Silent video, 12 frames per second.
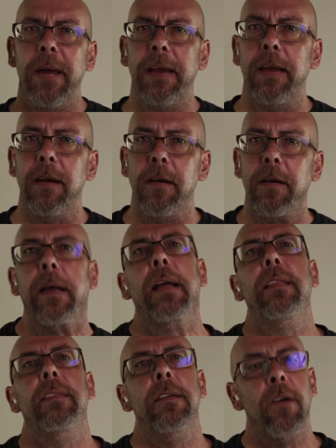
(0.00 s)
back here
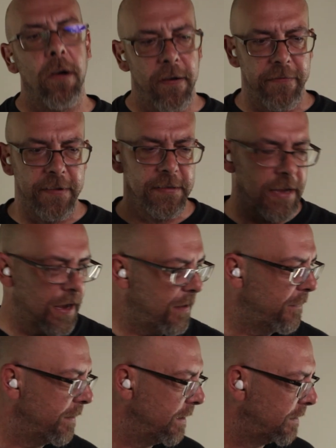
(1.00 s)
at the office,
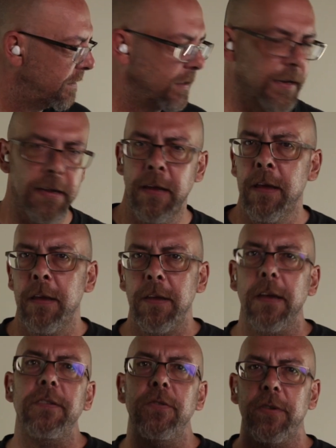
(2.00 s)
obviously.
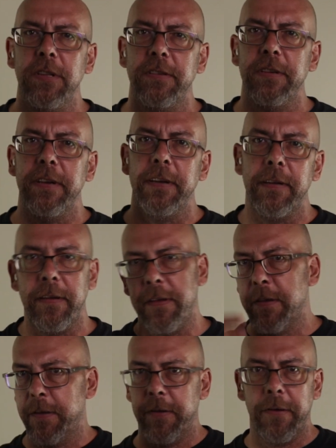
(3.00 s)
As you can see,
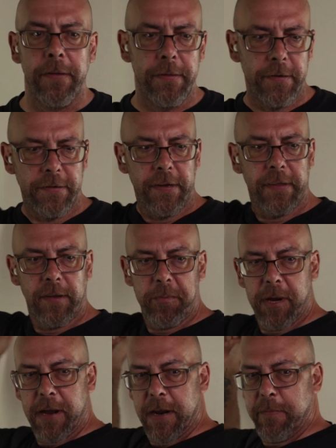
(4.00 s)
there's nothing
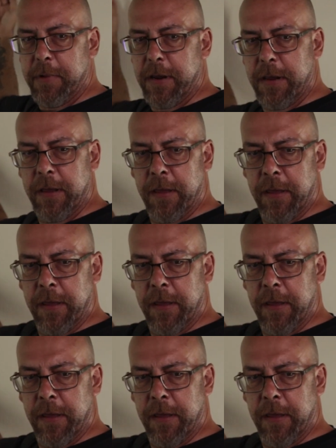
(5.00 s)
behind me.